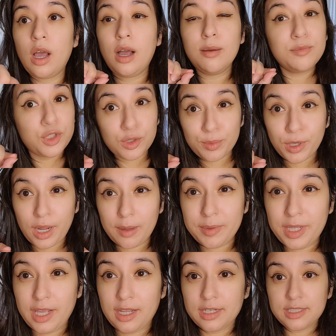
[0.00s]
I'm super
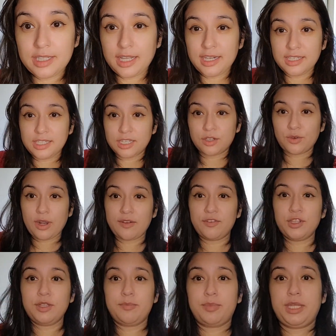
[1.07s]
happy I decided to
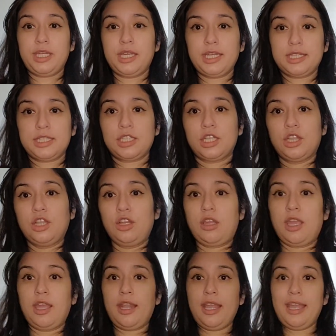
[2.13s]
unravel it, because
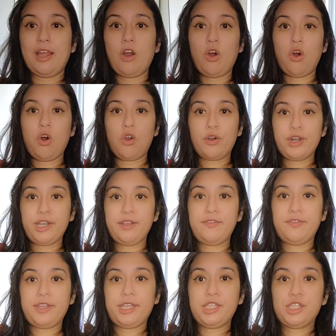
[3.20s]
look, it already
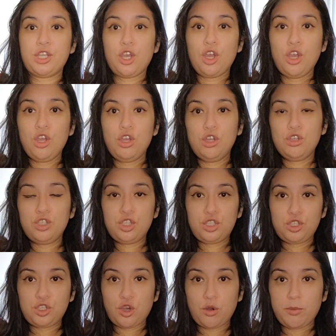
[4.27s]
fits
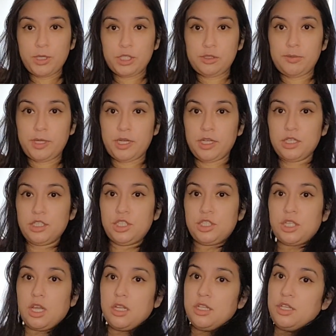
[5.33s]
so much better
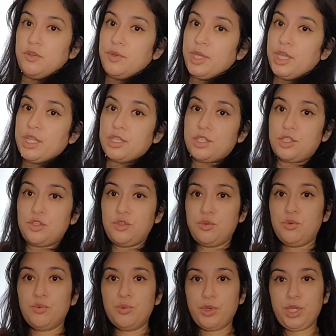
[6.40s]
just undoing it
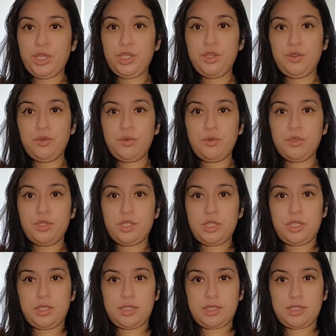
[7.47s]
to redo to the